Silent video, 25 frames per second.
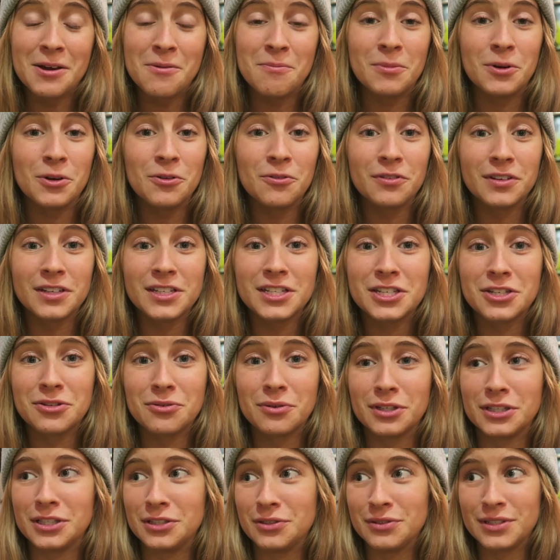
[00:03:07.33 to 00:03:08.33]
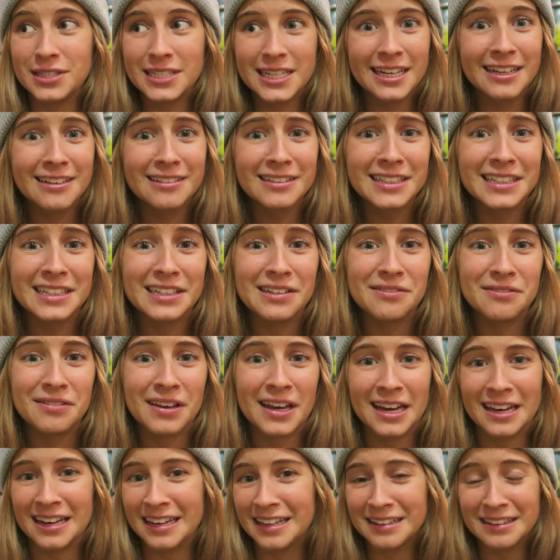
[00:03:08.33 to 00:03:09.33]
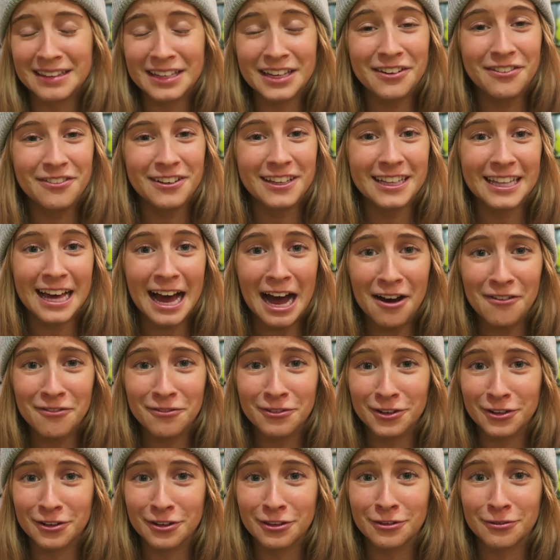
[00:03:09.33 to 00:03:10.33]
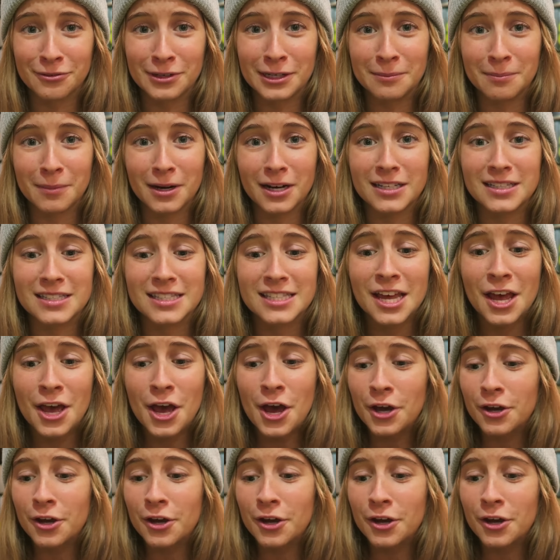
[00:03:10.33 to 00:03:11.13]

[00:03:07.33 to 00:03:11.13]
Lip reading: move into a utility van and live in that for 3 months,